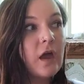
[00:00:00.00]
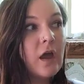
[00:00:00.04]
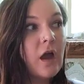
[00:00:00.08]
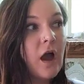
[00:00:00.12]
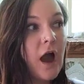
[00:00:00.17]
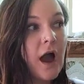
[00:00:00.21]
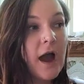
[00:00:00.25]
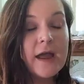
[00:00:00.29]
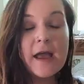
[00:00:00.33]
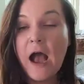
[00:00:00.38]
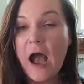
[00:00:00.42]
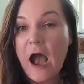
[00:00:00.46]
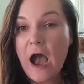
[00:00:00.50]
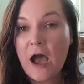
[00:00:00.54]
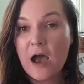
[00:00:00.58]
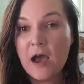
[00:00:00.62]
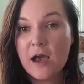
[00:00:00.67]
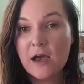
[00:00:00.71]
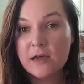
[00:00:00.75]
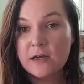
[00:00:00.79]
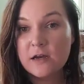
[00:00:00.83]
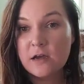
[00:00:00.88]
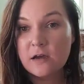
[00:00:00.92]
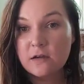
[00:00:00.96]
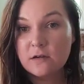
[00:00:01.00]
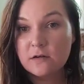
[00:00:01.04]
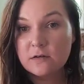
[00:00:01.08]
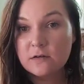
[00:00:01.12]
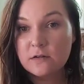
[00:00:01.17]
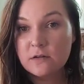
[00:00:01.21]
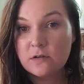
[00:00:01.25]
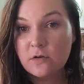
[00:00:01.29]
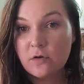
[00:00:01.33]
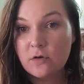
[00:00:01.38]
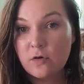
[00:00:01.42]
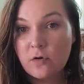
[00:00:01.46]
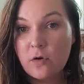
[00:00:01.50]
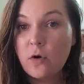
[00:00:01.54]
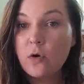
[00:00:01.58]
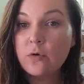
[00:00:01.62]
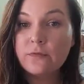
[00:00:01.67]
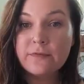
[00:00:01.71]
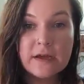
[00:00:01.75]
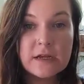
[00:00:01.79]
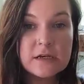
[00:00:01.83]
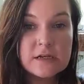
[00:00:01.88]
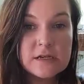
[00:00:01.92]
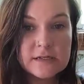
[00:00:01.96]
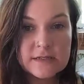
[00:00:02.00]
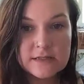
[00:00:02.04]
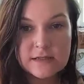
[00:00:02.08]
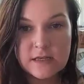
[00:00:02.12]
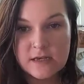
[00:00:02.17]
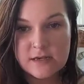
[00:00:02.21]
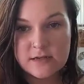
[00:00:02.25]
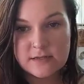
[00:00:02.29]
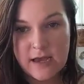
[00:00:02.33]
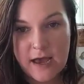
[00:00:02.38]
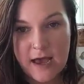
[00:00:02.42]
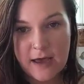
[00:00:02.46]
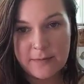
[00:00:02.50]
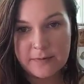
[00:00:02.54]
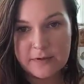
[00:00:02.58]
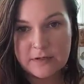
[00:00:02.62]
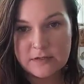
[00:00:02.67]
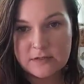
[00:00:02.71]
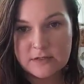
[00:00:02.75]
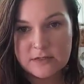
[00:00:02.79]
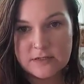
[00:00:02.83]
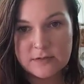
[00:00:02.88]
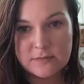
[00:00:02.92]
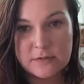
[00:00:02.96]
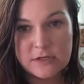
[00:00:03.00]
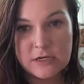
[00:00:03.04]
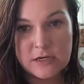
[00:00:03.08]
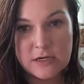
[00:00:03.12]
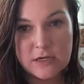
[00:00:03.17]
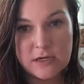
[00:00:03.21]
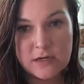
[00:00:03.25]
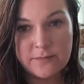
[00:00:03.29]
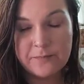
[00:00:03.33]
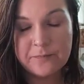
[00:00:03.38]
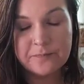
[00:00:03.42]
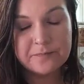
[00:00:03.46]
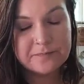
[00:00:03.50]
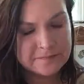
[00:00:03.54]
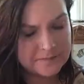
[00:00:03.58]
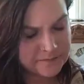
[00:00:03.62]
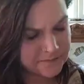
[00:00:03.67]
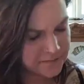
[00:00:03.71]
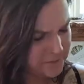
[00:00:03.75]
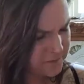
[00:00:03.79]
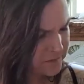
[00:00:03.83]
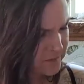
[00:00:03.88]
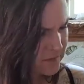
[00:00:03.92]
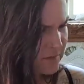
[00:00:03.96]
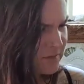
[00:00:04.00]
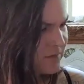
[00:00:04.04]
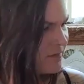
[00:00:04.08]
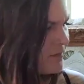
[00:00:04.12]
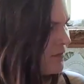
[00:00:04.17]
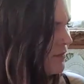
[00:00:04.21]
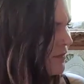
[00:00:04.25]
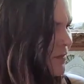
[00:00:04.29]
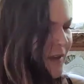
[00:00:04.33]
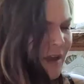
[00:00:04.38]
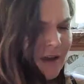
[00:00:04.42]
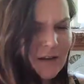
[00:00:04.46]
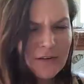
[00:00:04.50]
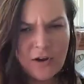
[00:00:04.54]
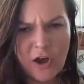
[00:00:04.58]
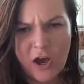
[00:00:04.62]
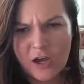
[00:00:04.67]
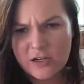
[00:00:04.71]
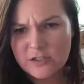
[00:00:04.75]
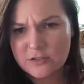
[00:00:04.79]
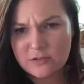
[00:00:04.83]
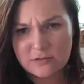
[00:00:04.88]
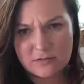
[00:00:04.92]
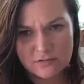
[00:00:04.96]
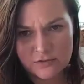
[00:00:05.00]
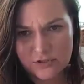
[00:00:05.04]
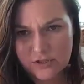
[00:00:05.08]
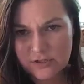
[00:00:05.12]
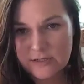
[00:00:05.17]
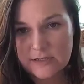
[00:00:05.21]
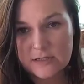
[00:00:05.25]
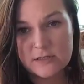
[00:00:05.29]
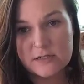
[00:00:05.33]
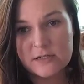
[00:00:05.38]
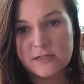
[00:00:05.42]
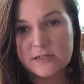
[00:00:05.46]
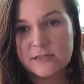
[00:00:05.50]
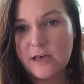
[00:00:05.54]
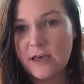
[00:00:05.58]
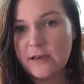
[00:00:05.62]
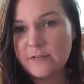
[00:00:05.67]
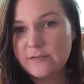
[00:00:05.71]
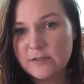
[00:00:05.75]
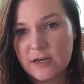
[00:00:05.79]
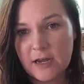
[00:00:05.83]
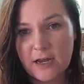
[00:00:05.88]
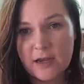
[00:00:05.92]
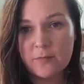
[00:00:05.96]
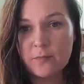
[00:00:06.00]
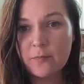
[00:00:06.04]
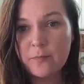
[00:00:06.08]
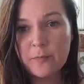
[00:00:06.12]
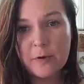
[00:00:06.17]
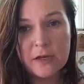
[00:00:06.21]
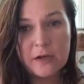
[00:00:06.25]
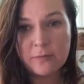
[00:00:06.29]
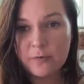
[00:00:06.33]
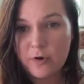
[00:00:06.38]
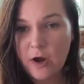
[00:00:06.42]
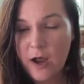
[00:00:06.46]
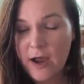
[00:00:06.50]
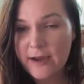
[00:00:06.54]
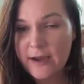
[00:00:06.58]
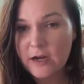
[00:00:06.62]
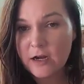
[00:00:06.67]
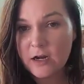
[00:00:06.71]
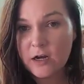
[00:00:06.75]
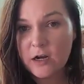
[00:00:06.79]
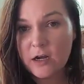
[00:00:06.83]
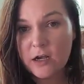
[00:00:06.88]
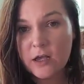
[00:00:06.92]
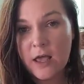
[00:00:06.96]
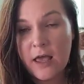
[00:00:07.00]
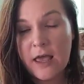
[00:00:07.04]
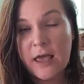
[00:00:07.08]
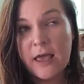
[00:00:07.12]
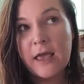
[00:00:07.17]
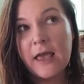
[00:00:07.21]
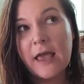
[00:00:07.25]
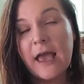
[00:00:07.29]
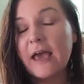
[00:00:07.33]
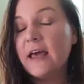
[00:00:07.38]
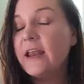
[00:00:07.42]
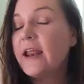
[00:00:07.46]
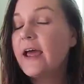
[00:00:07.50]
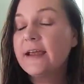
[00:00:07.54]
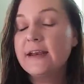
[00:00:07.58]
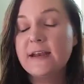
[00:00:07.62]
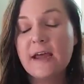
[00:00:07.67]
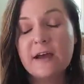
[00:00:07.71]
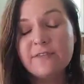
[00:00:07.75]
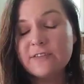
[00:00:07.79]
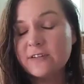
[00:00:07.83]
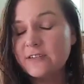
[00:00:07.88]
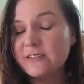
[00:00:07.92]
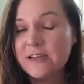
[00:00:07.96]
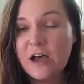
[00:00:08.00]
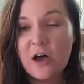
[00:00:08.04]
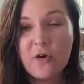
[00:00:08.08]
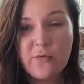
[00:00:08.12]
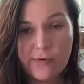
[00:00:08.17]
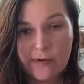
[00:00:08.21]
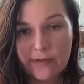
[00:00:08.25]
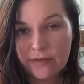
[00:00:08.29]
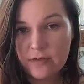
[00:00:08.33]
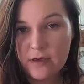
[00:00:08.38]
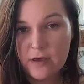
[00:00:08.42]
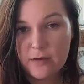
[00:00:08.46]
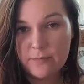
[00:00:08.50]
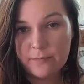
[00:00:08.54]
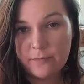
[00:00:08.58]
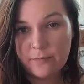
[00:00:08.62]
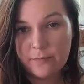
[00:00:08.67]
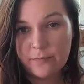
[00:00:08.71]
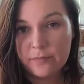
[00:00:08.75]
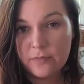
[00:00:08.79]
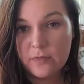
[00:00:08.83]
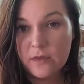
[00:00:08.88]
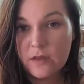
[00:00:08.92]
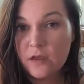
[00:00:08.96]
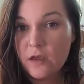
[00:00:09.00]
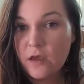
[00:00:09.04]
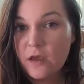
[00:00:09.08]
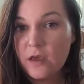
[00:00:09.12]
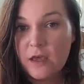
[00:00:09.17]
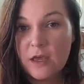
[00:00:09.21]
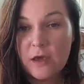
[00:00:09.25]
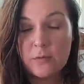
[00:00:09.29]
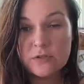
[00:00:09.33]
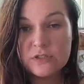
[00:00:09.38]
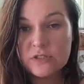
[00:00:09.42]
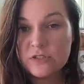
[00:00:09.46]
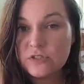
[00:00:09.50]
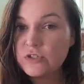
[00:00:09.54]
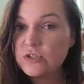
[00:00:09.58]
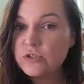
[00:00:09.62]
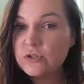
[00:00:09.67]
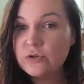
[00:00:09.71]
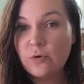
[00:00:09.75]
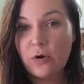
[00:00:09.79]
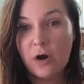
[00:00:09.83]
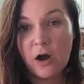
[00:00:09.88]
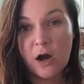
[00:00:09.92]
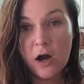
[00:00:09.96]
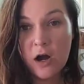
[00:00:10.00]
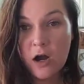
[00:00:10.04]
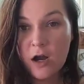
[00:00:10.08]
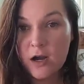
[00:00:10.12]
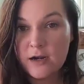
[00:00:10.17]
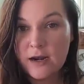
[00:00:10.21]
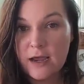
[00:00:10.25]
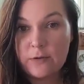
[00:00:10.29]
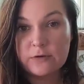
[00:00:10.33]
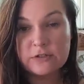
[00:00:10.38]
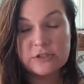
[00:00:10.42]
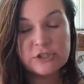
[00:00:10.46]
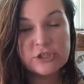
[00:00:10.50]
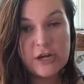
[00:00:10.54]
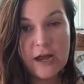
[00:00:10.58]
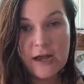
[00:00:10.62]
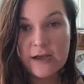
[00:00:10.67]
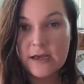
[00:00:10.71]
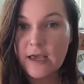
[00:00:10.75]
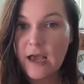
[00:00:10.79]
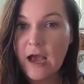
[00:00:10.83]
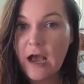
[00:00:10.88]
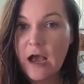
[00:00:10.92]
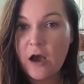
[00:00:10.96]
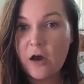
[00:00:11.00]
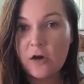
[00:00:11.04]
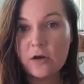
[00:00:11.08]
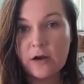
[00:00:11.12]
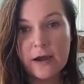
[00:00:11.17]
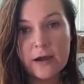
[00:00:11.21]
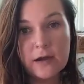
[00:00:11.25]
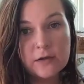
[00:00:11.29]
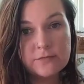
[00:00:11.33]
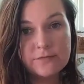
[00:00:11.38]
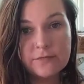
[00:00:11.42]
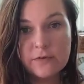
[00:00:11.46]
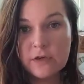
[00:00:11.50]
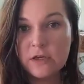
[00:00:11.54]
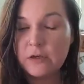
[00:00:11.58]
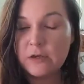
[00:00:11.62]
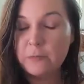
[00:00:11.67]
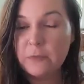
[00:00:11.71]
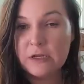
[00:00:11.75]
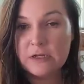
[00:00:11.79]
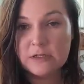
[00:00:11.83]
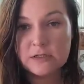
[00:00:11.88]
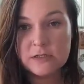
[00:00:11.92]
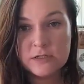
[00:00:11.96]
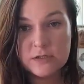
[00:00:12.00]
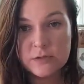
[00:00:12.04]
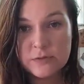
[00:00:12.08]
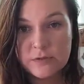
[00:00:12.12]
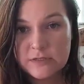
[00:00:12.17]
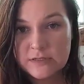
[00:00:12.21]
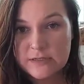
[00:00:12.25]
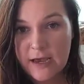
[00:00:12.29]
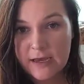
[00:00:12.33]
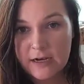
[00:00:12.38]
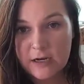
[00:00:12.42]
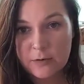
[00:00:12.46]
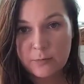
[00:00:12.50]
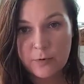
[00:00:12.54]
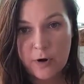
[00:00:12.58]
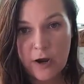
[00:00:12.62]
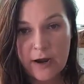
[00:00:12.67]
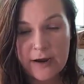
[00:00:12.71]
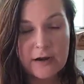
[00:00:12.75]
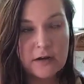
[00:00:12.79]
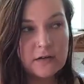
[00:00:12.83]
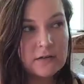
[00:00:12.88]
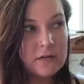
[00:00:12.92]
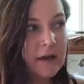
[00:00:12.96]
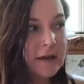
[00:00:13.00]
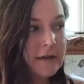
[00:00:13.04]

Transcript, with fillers: I had horrendous things happen to me, not just in this lifetime, but prior, and I never dealt with them. It was too hard. I would check out. I committed suicide in prior